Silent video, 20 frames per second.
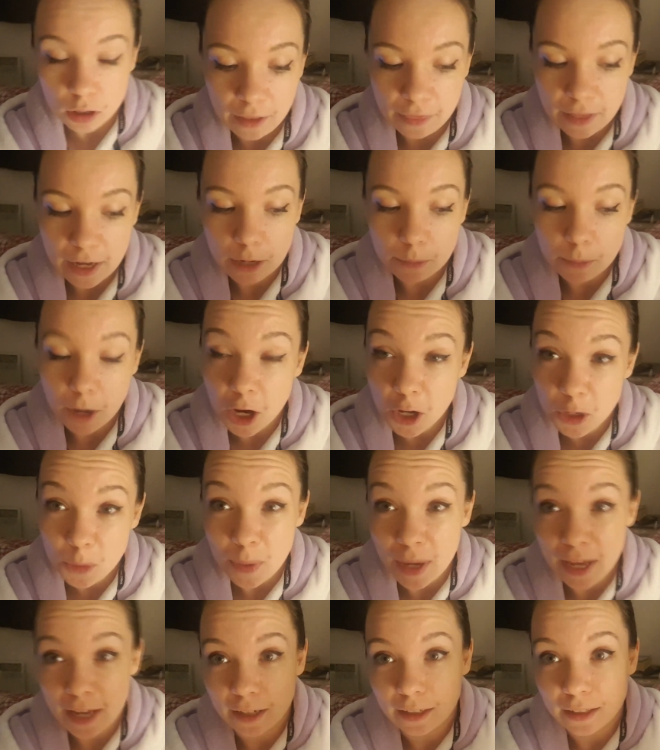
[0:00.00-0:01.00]
And then I'm
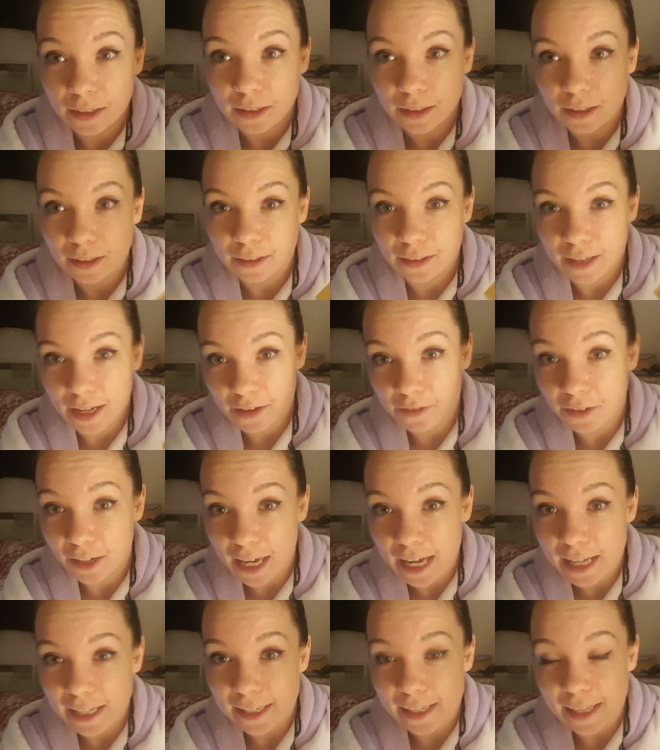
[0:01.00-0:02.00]
hoping that if I
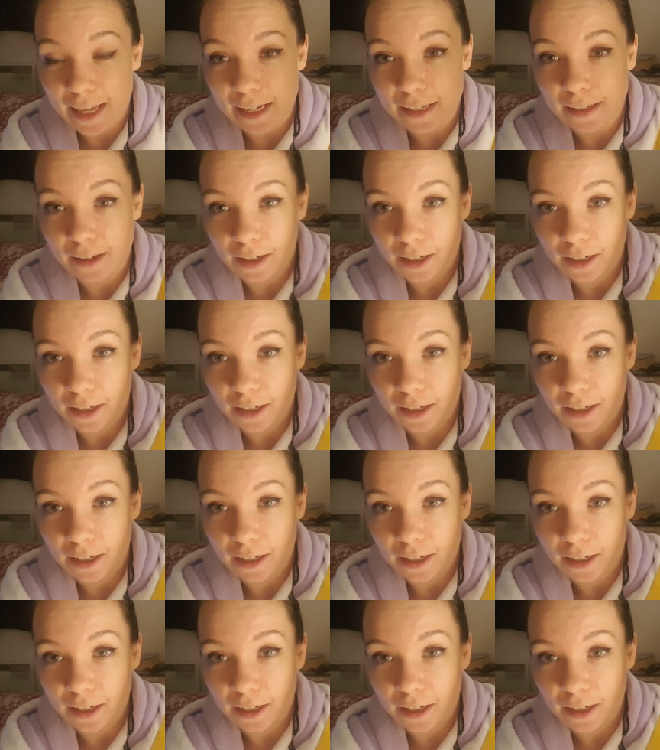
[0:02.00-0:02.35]
get into this,